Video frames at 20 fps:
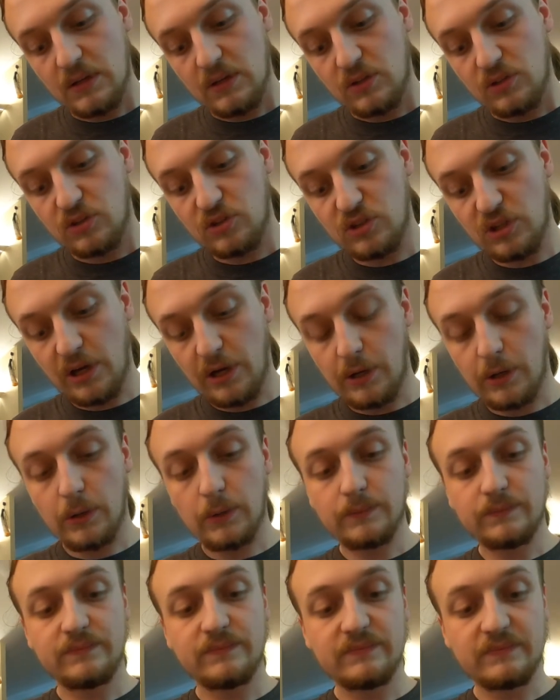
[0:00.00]
So
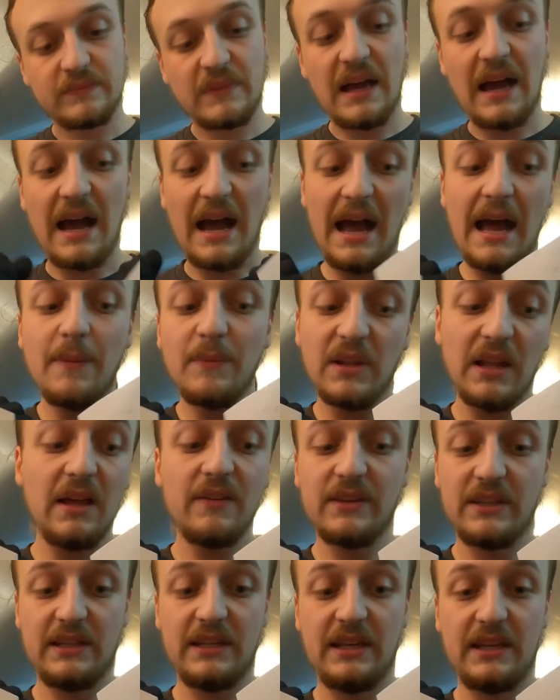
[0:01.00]
I'm
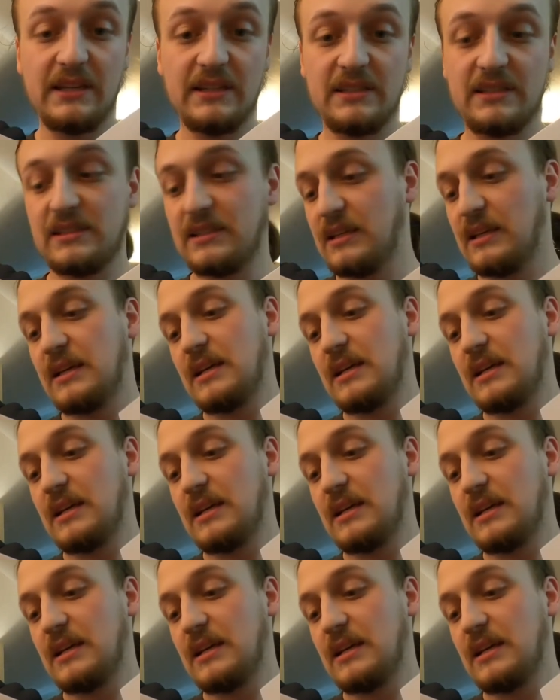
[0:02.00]
loving this.